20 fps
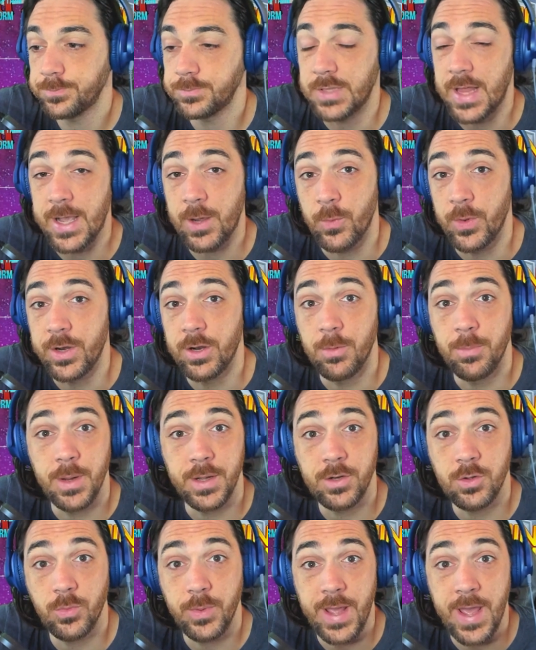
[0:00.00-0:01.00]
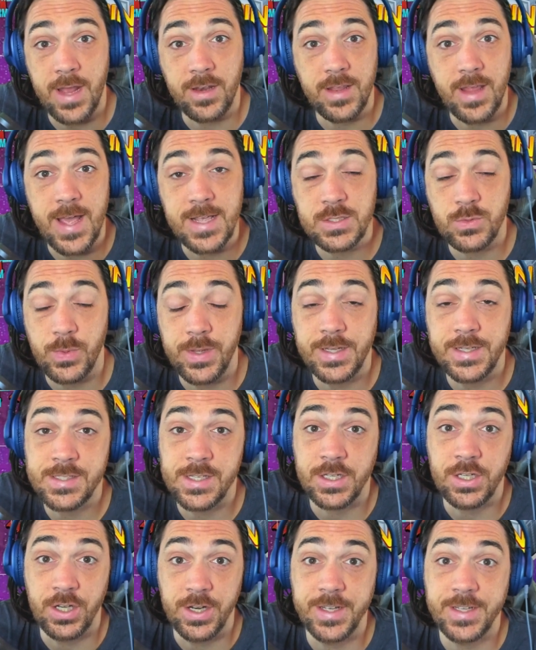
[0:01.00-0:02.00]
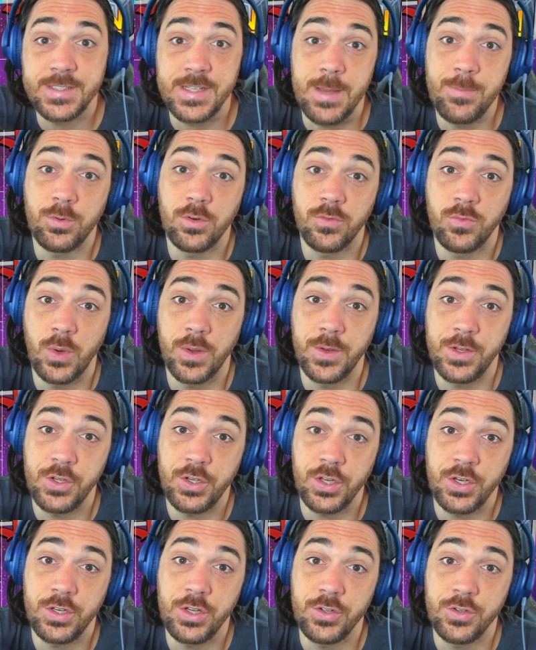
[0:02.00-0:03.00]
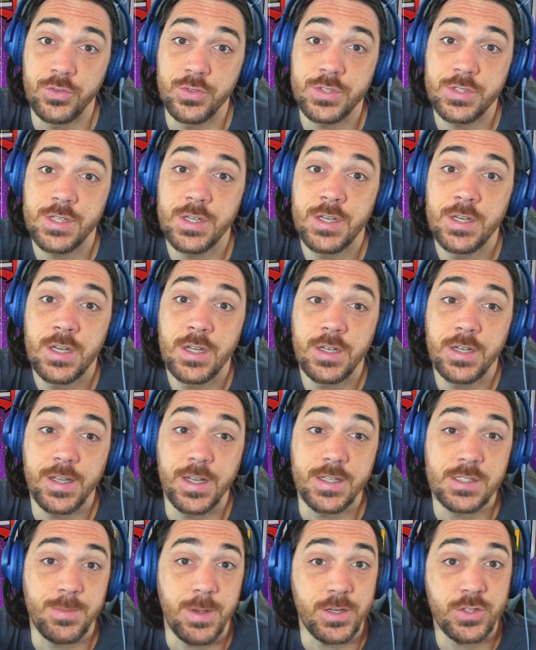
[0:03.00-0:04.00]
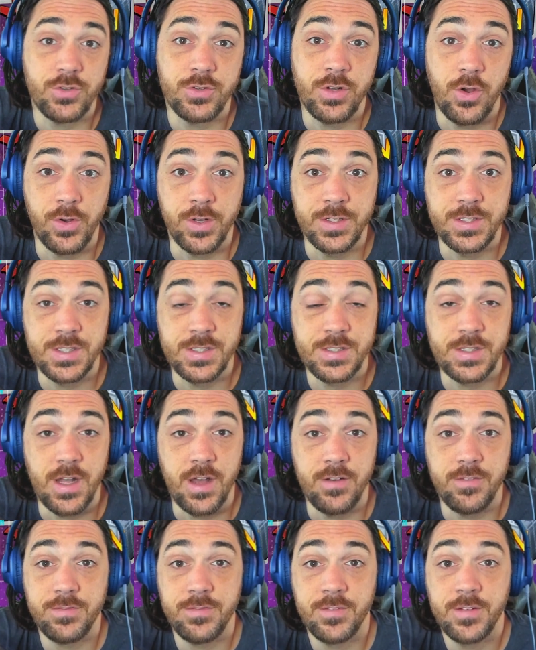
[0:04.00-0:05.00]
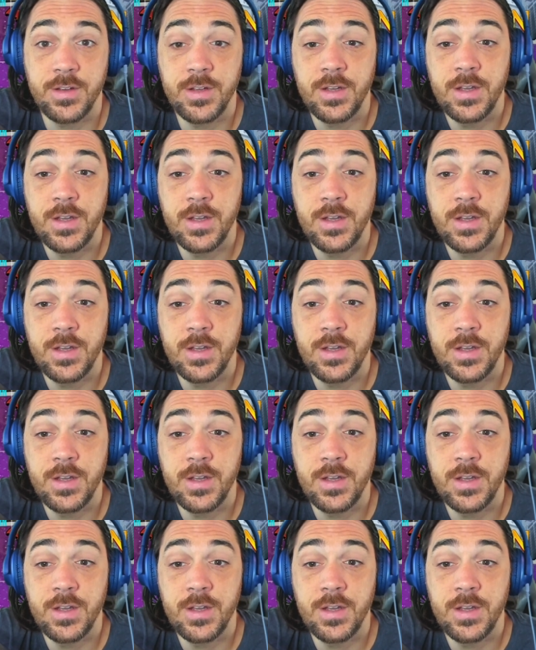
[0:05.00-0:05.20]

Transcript: Black Widow bundle we had last week is a good example of one that you can use to get some extra tokens and stuff.